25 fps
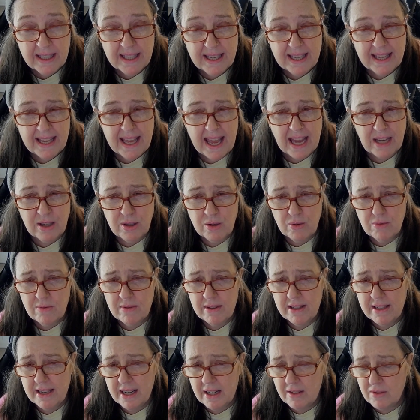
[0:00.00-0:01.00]
And you
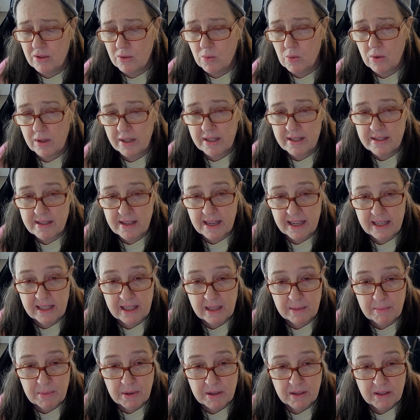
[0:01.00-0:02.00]
never want to sign
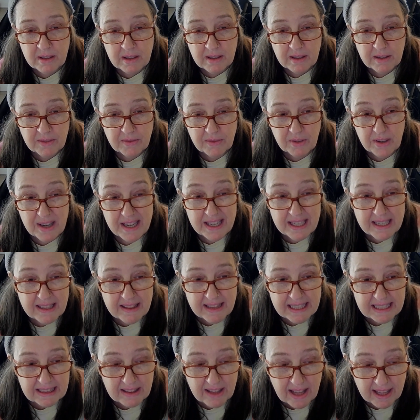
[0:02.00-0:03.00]
up for
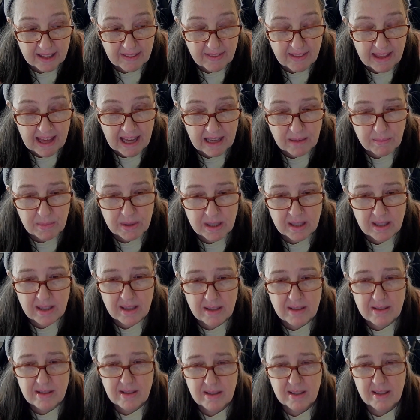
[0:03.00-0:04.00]
anything like that
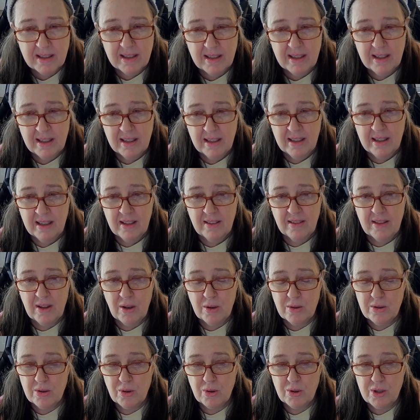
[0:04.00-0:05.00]
because
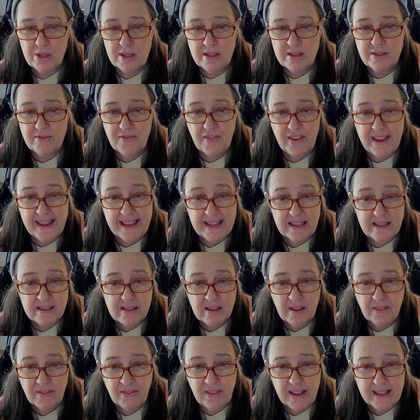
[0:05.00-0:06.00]
those are just fakes,
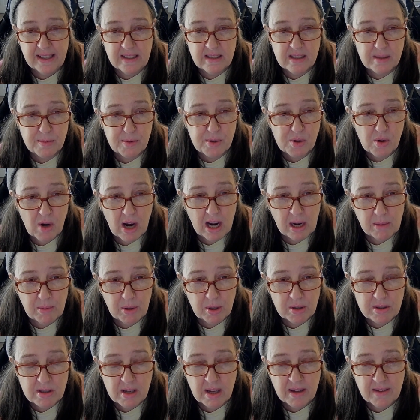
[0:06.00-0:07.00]
fake
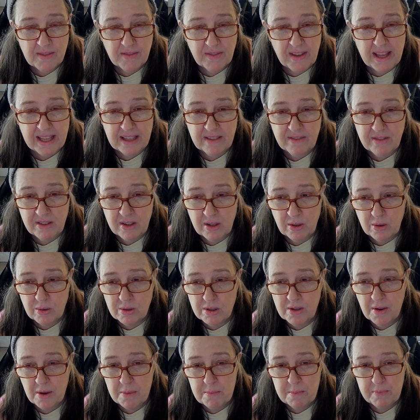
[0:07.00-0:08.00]
subscribers, fake views,
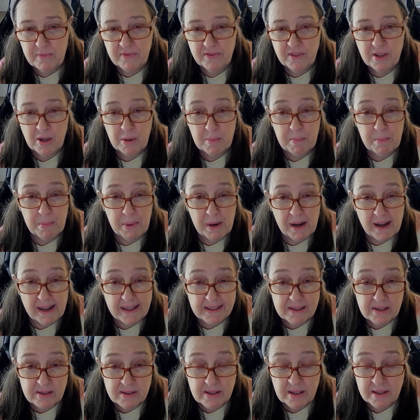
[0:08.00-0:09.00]
they're
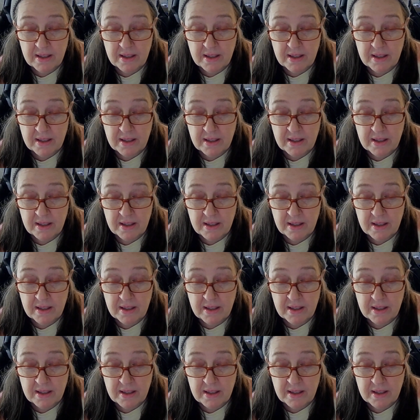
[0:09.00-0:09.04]
bots.